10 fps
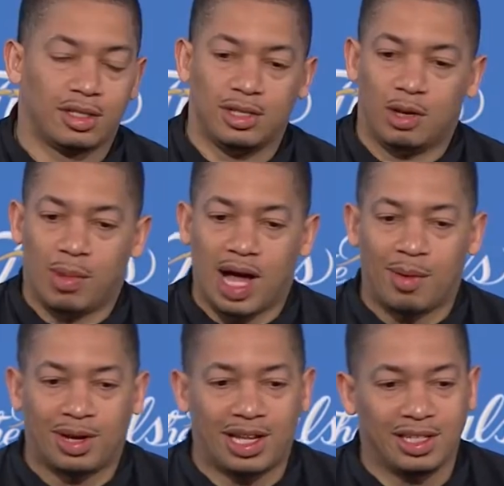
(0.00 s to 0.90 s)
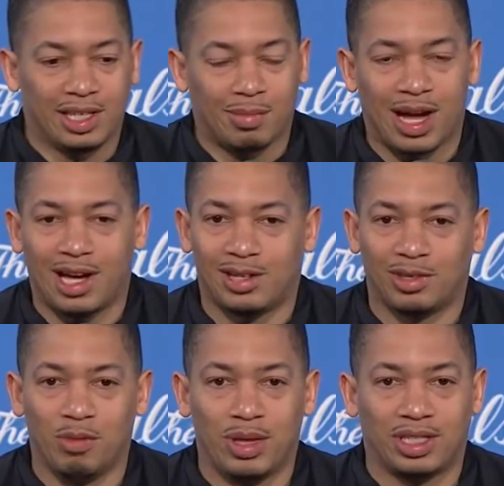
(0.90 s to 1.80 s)
You know, Muhammad Ali in my
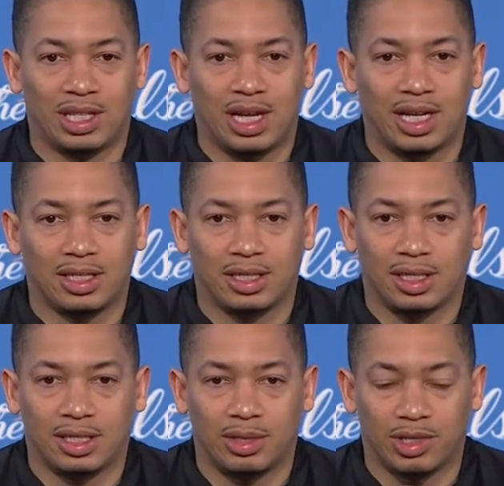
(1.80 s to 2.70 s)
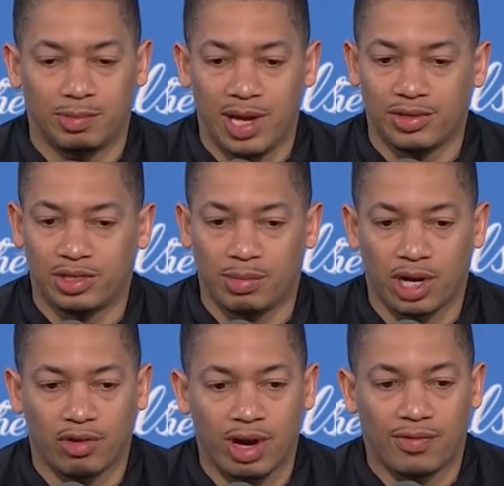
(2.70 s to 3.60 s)
household meant a lot, you know, especially to
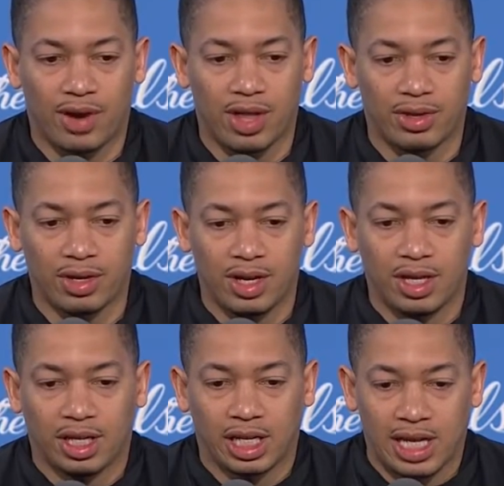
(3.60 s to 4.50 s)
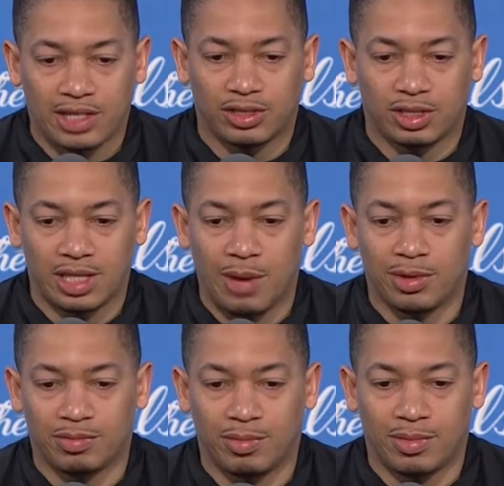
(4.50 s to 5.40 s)
my grandfather. And that
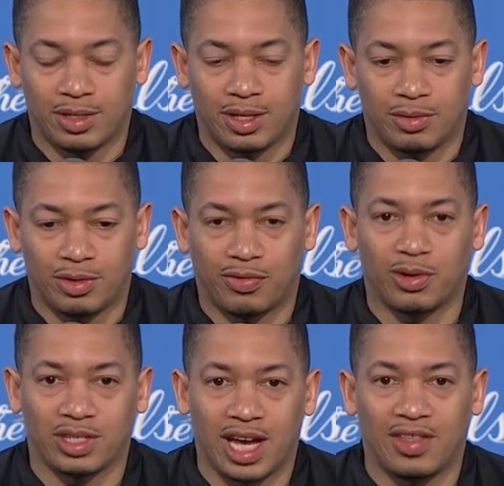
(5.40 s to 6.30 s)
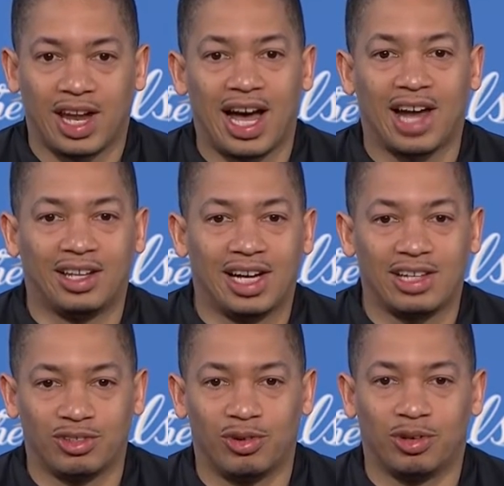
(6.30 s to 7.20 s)
was, you know, the first guy that I
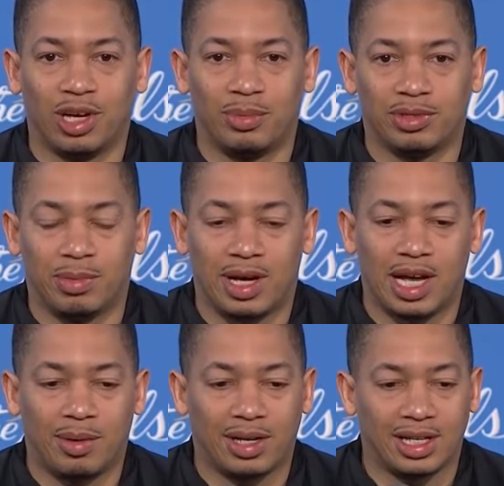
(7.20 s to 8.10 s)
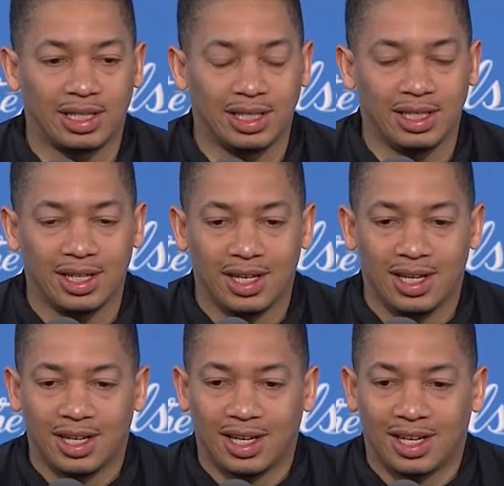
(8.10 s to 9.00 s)
idolized growing up was Muhammad Ali.
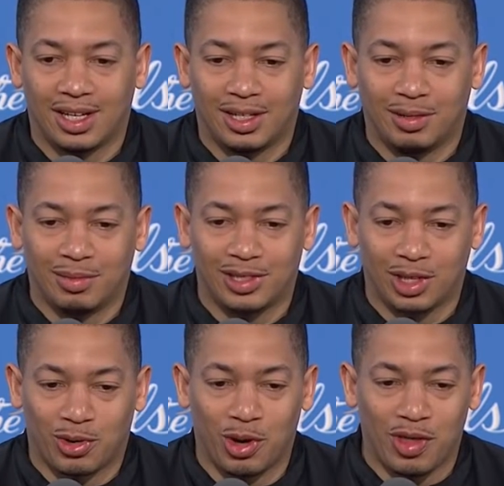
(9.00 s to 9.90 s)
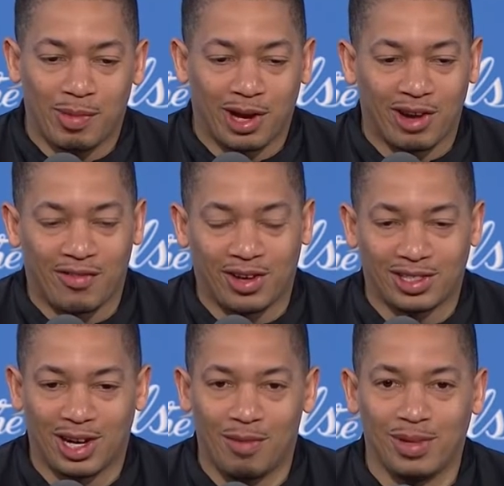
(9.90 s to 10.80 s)
It's a quote that my grandfather
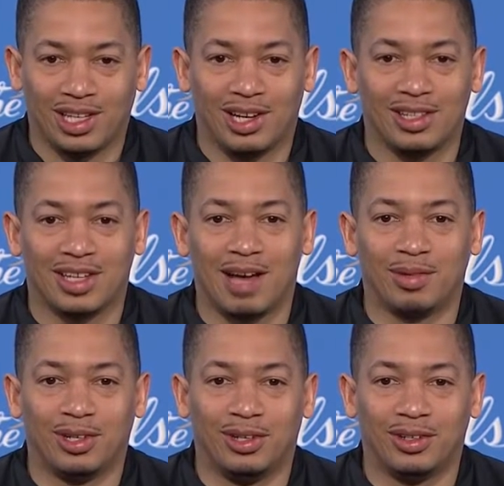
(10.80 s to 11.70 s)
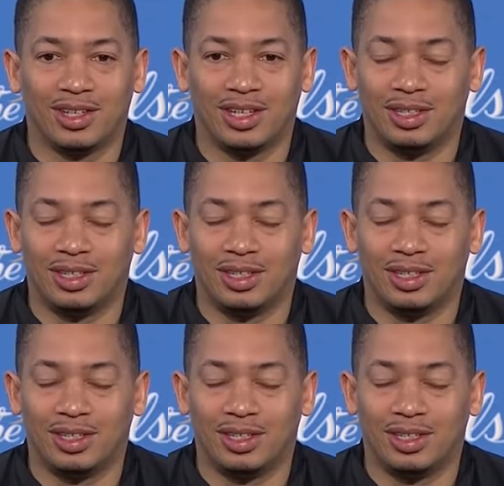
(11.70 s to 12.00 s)
taught me a long time ago.